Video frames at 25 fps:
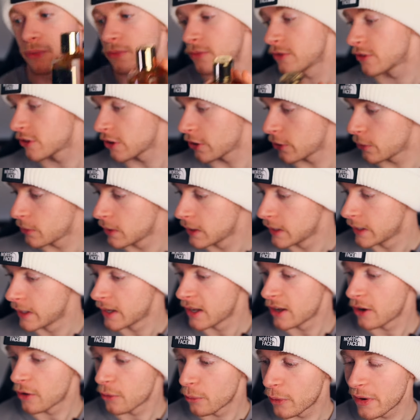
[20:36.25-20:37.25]
So
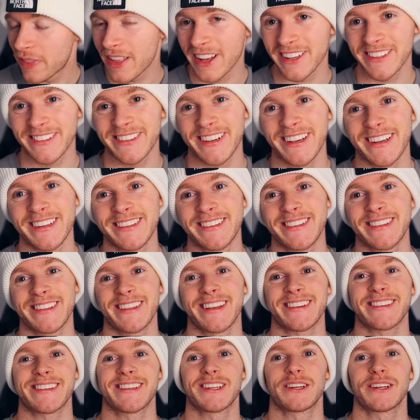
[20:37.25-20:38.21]
with that said, that's